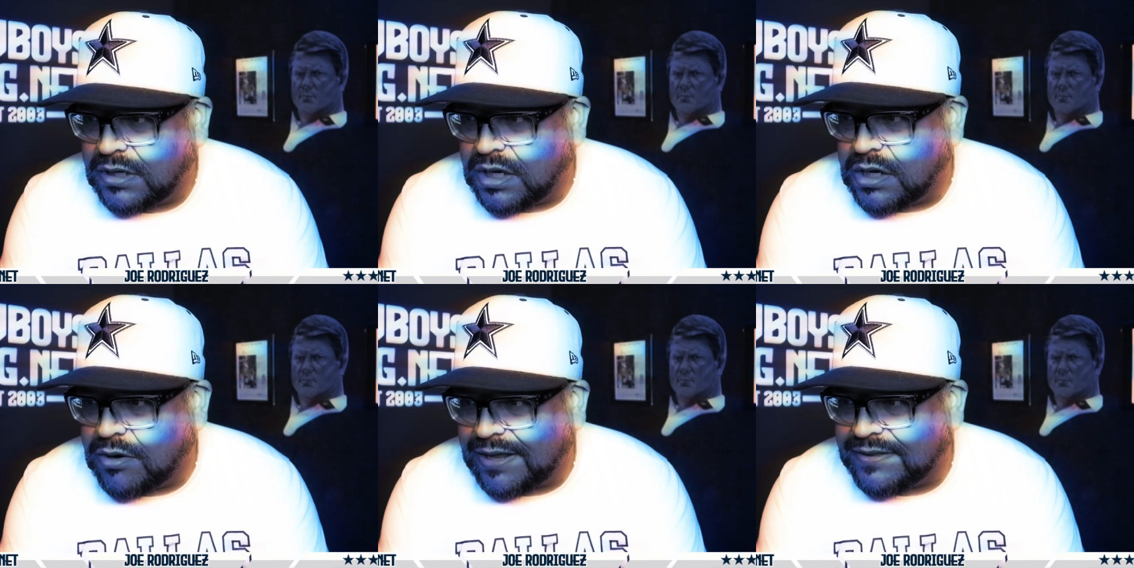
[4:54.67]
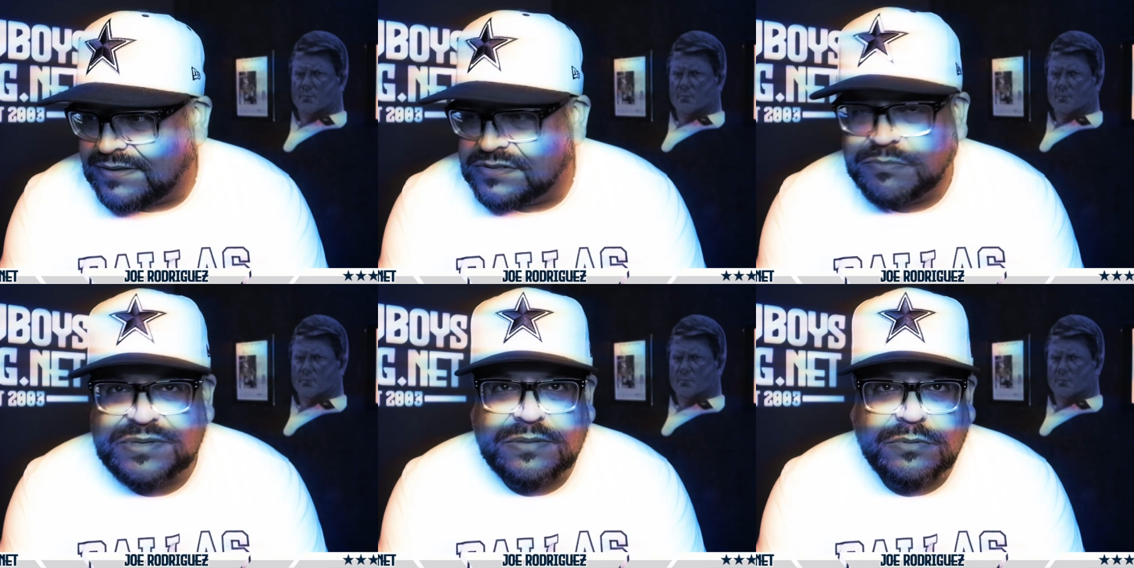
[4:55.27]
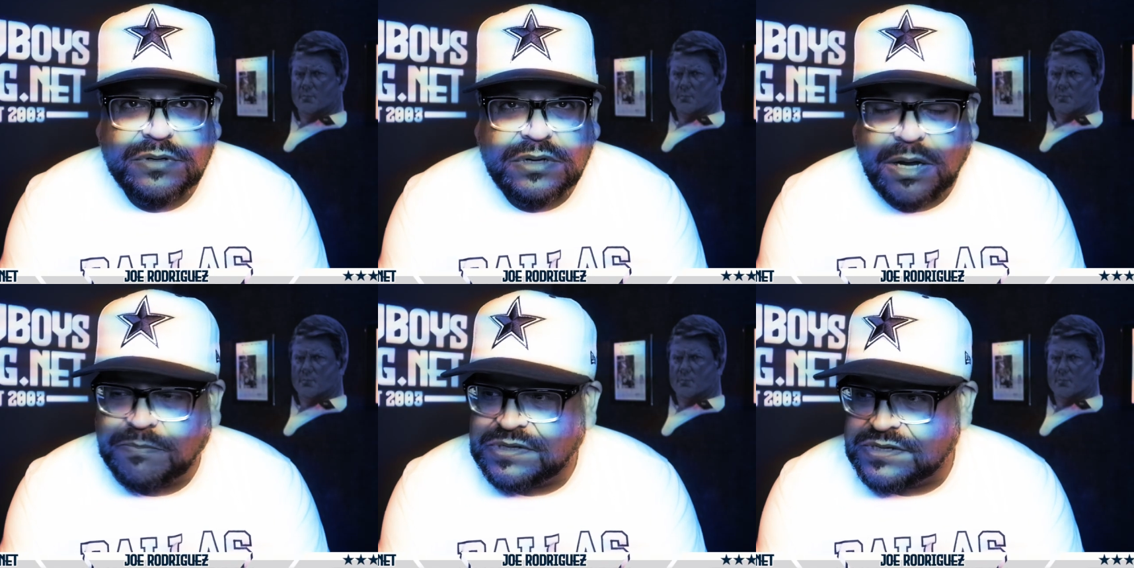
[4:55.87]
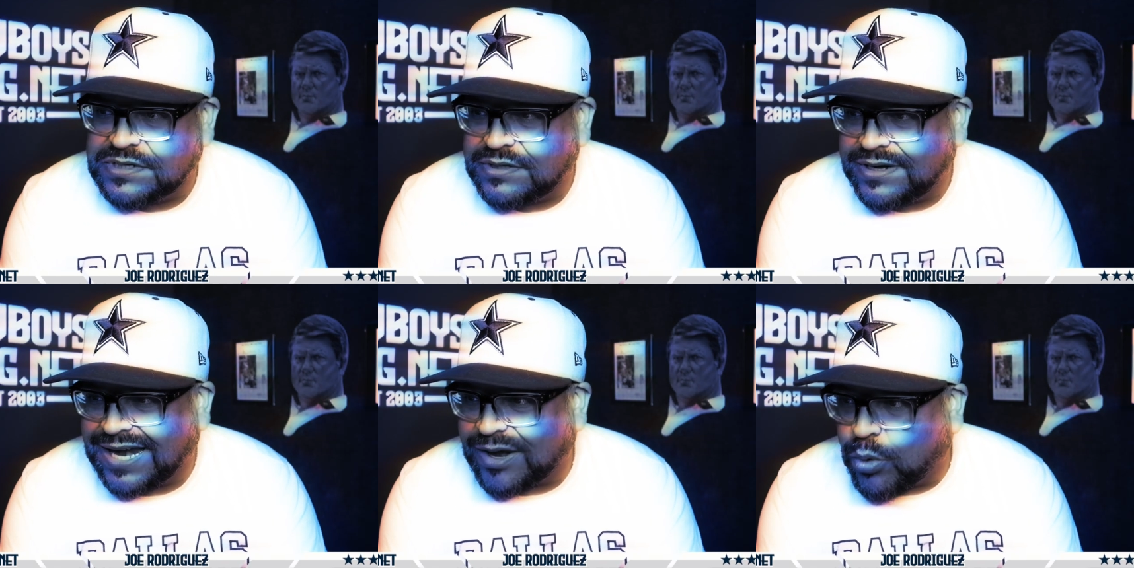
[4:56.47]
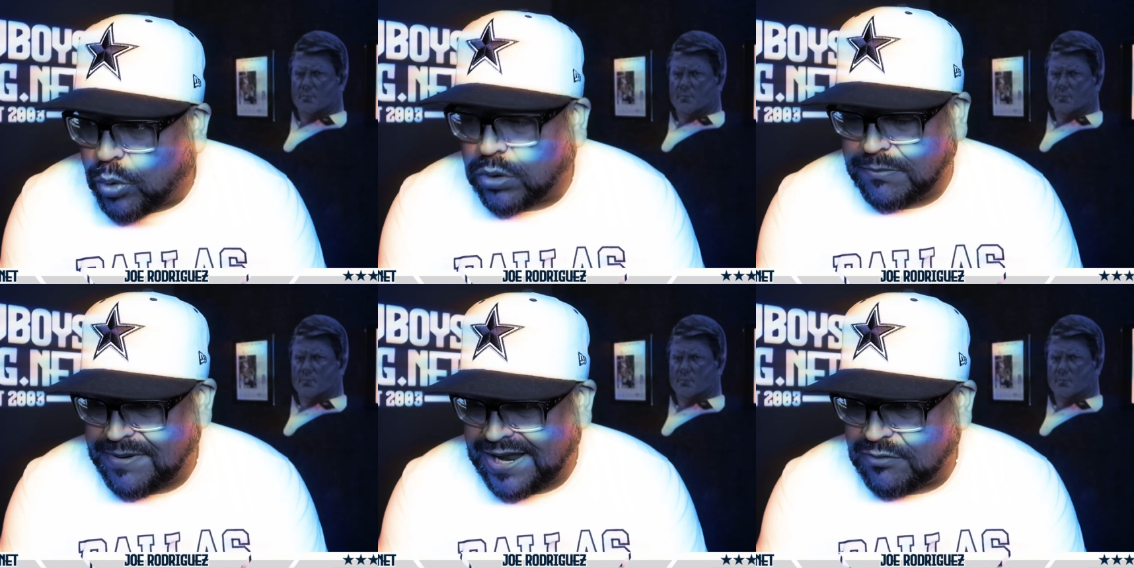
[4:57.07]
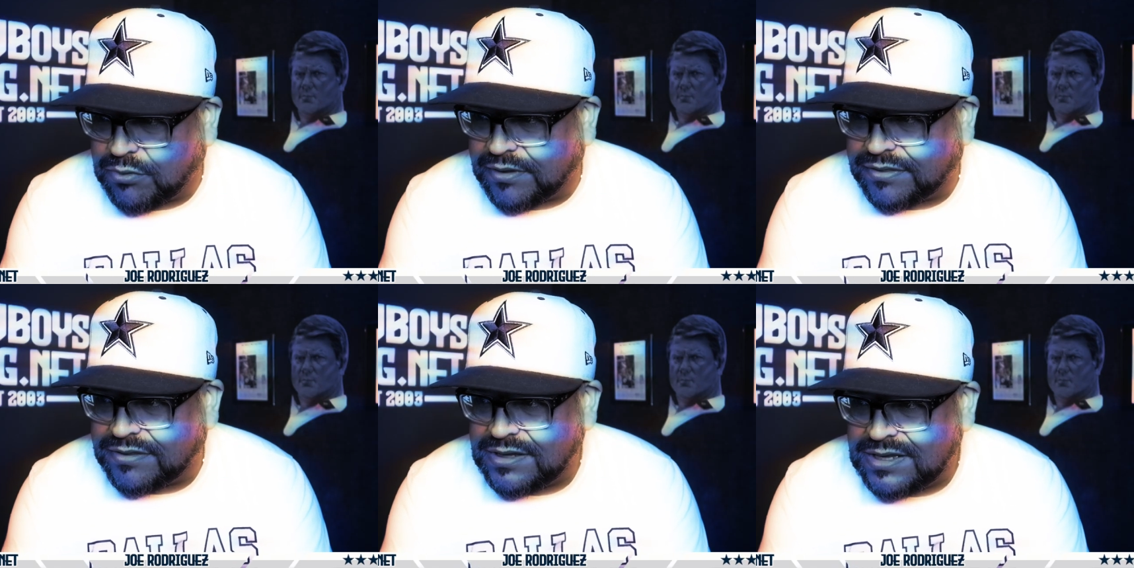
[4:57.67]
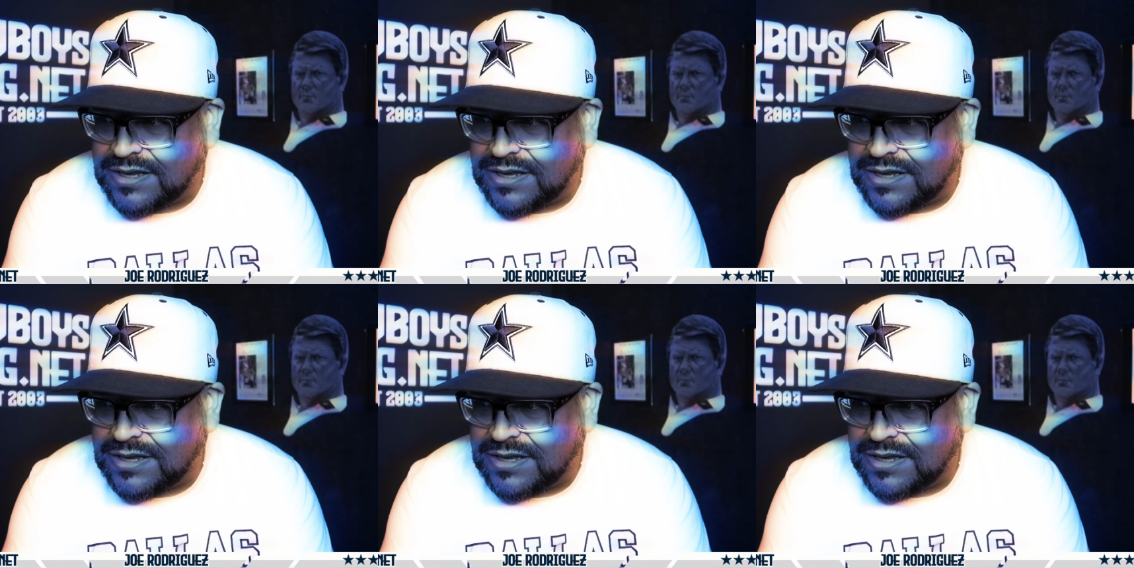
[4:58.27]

Speaker 1: You know, I think there's going to be some good competition there at quarterback with